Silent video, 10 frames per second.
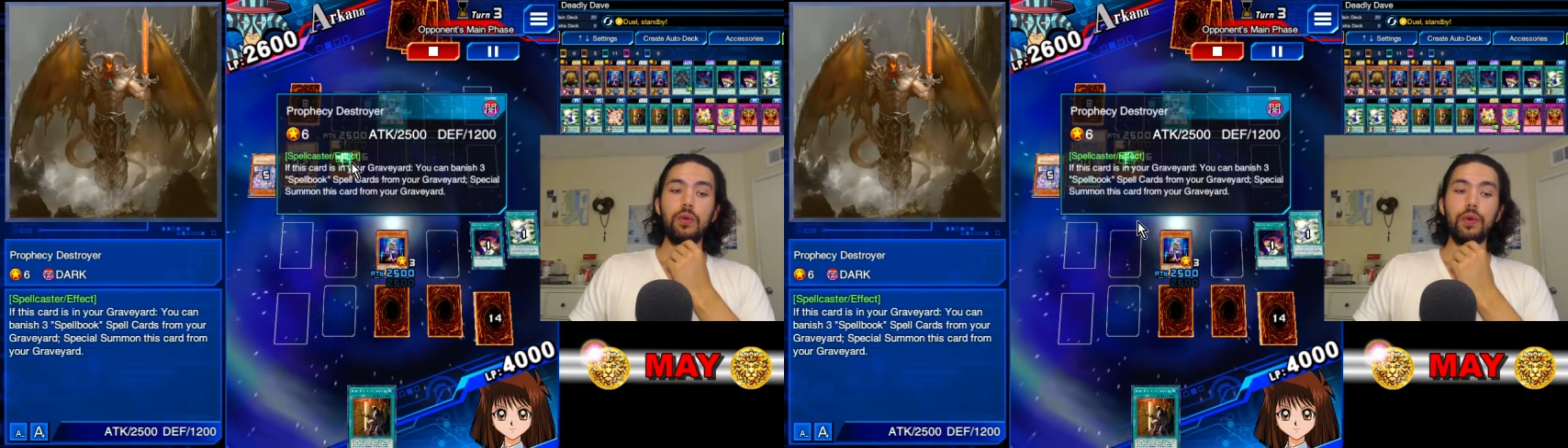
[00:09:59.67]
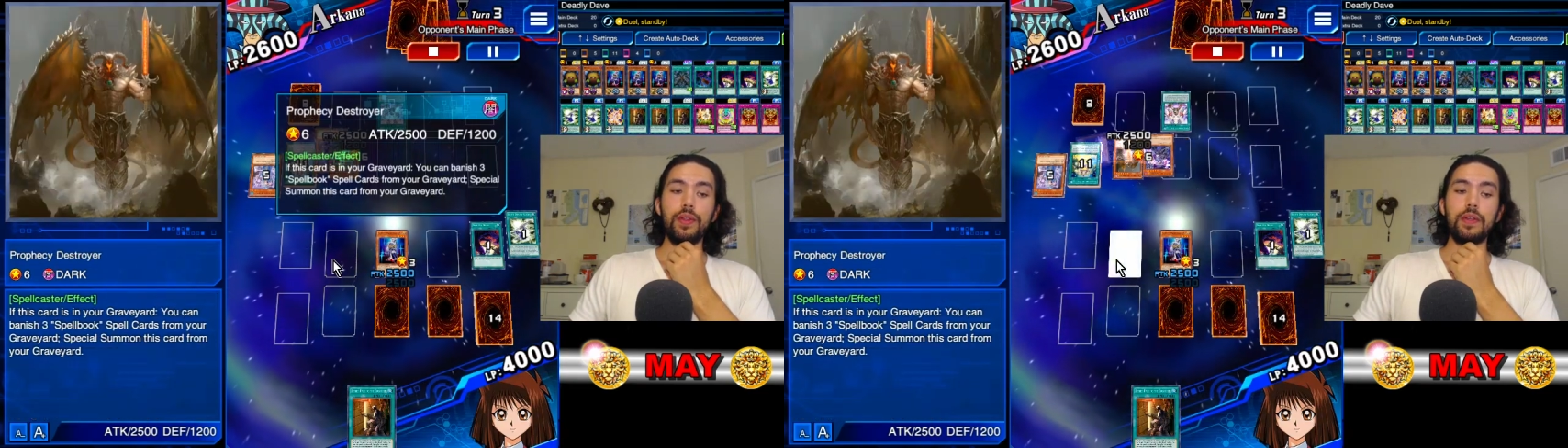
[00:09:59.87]

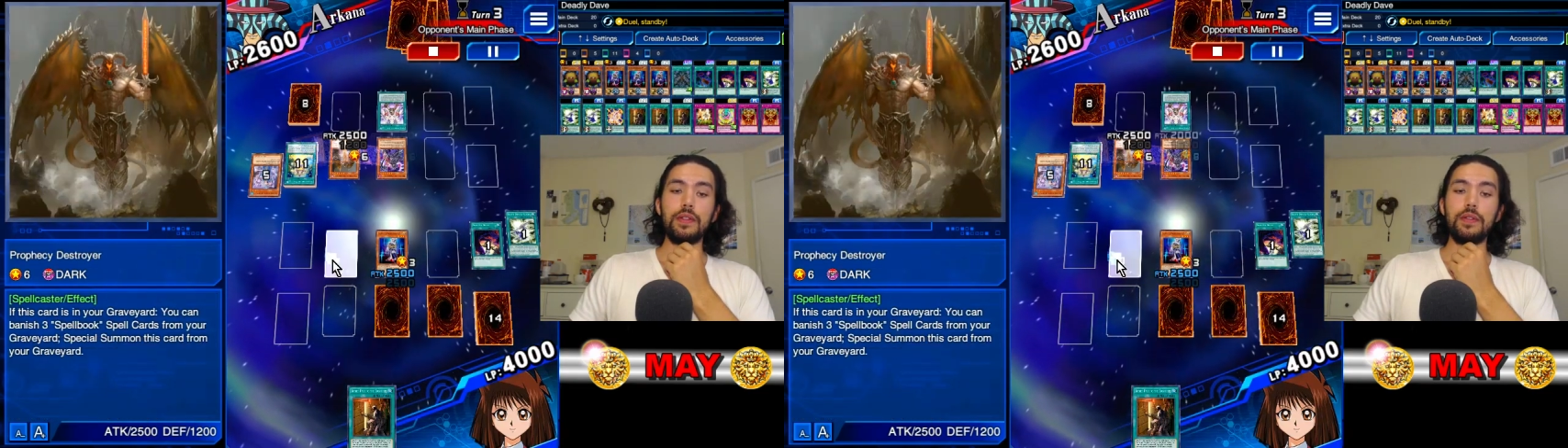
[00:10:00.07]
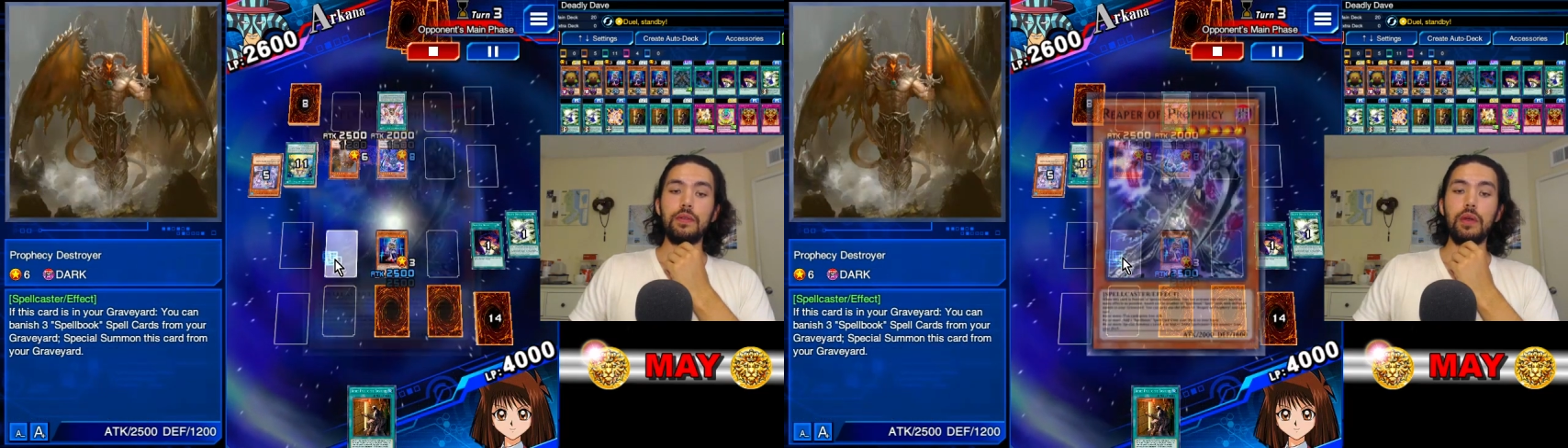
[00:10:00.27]
with
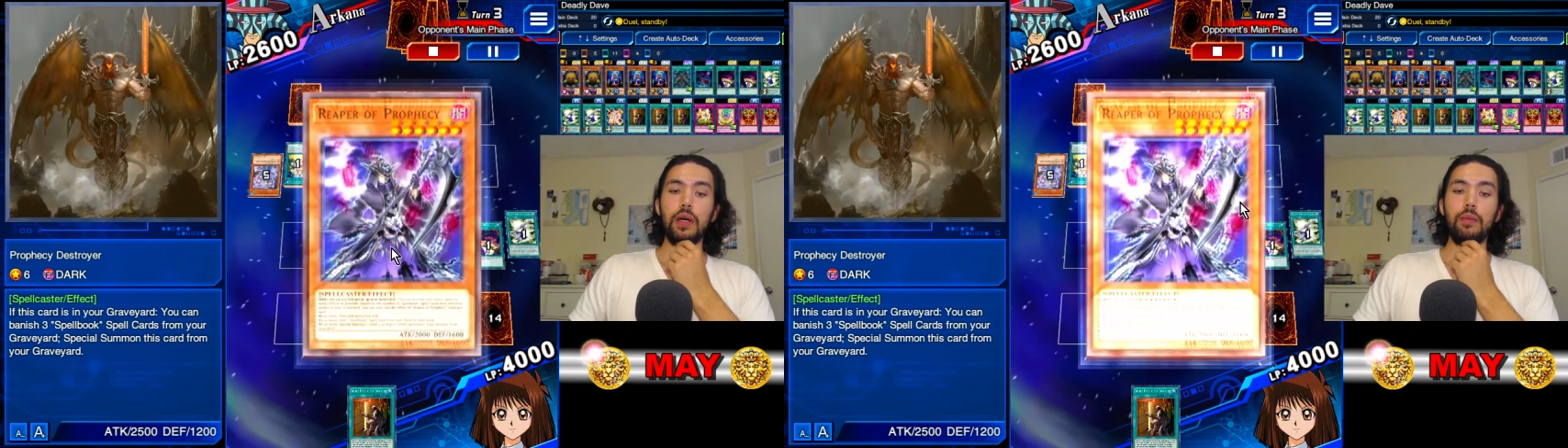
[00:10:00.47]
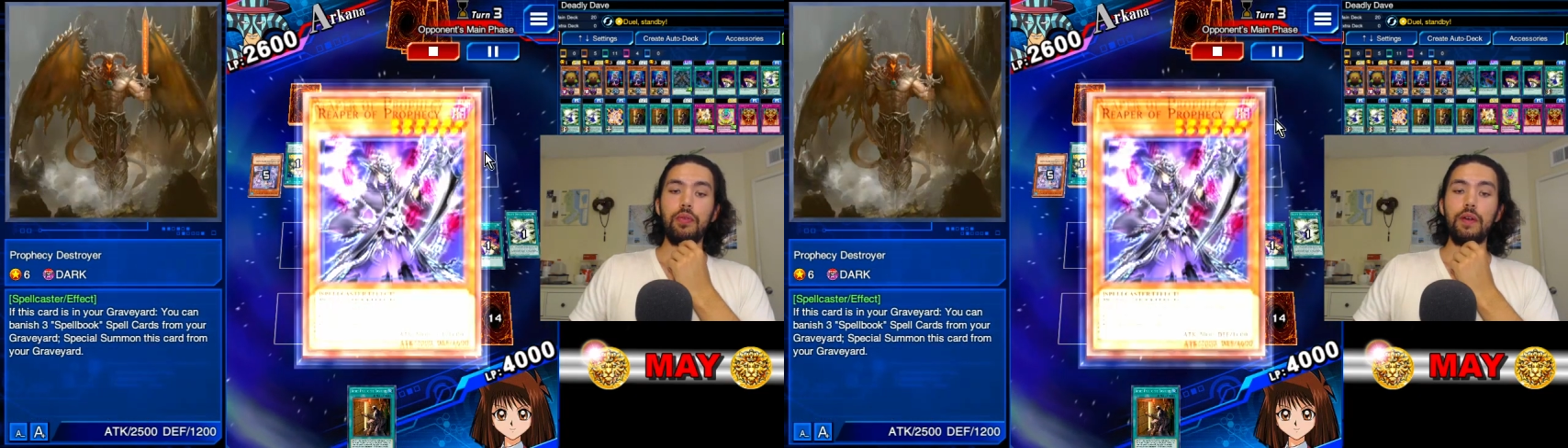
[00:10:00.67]
his
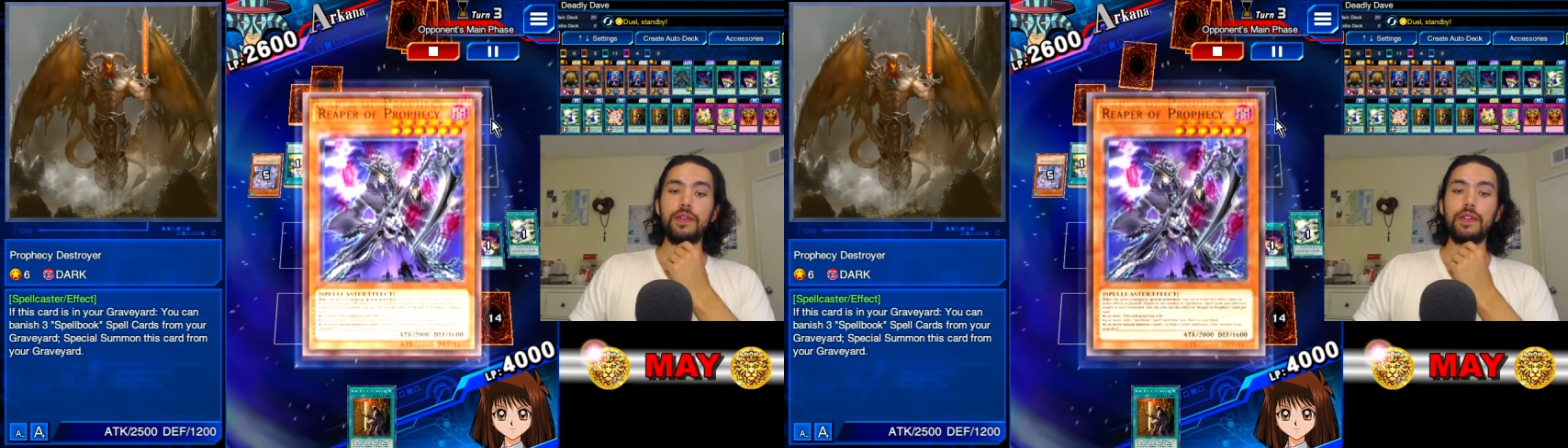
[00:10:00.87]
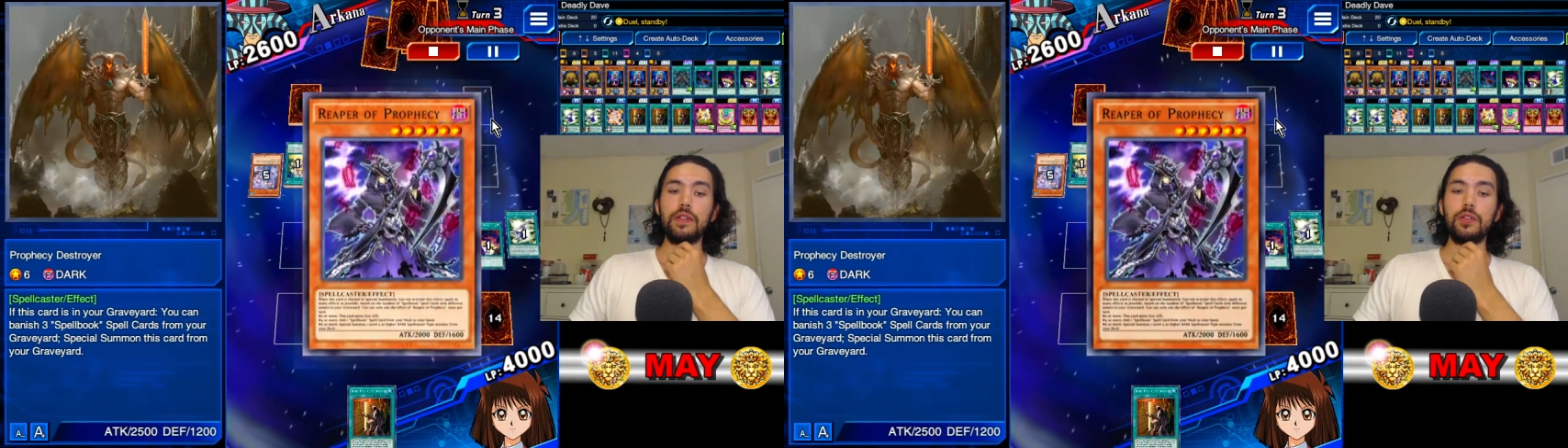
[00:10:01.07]

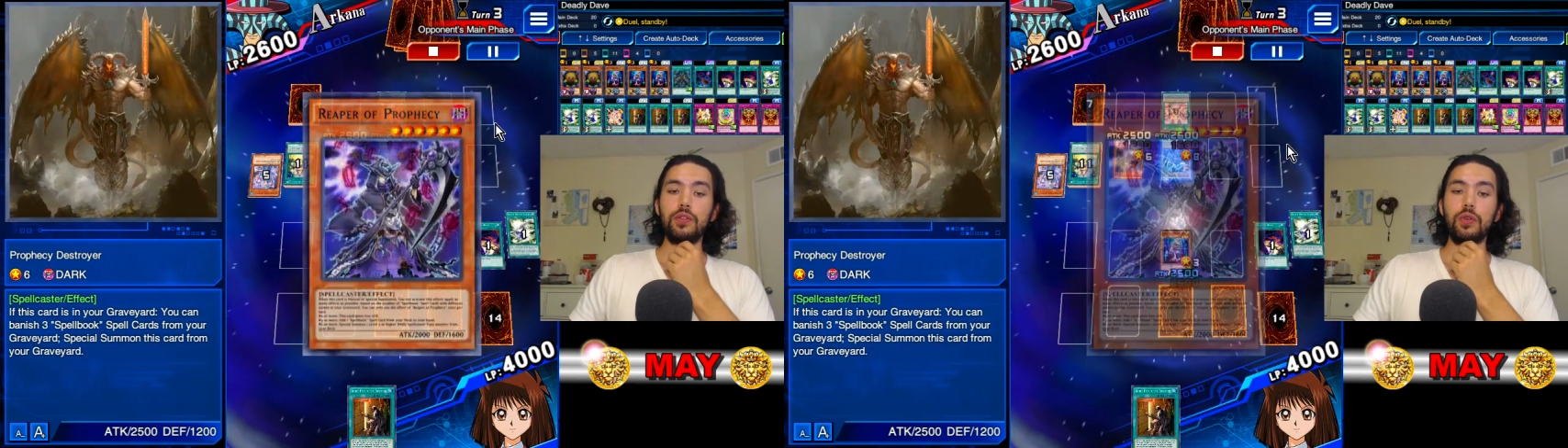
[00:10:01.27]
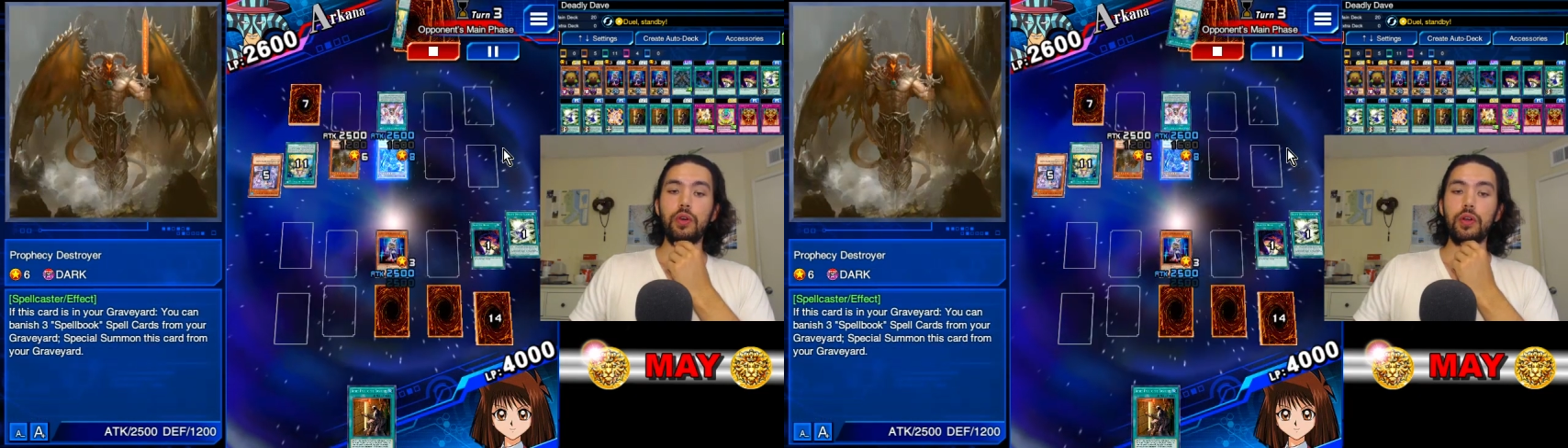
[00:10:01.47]
Prophecy
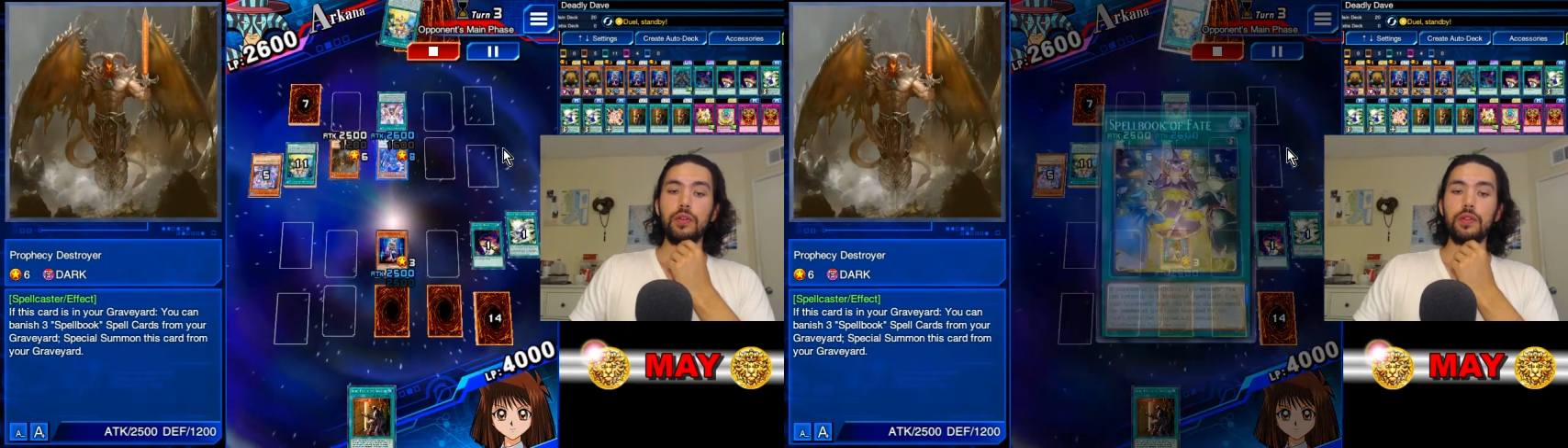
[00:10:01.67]
Destroyer?